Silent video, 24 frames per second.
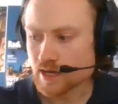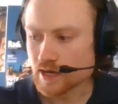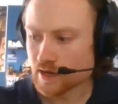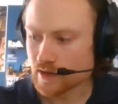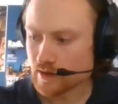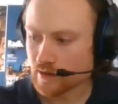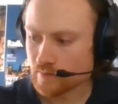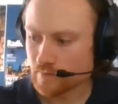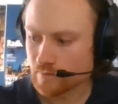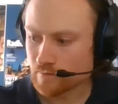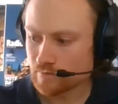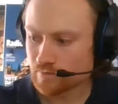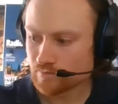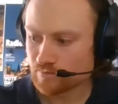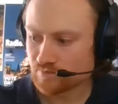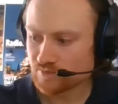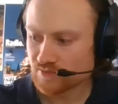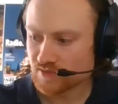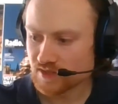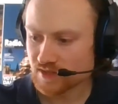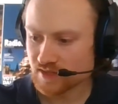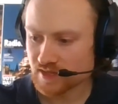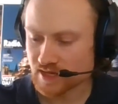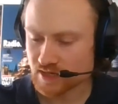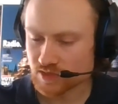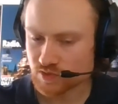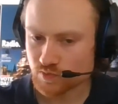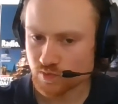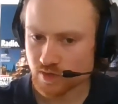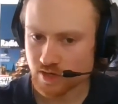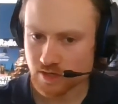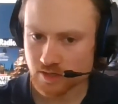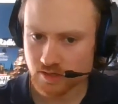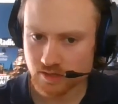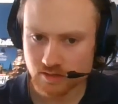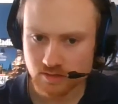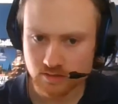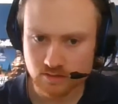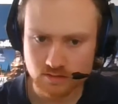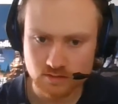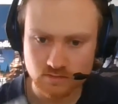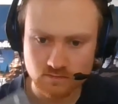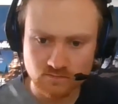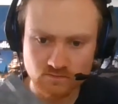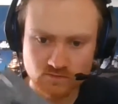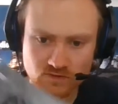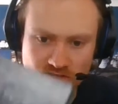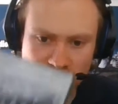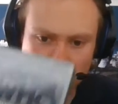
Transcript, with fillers: Um, next one for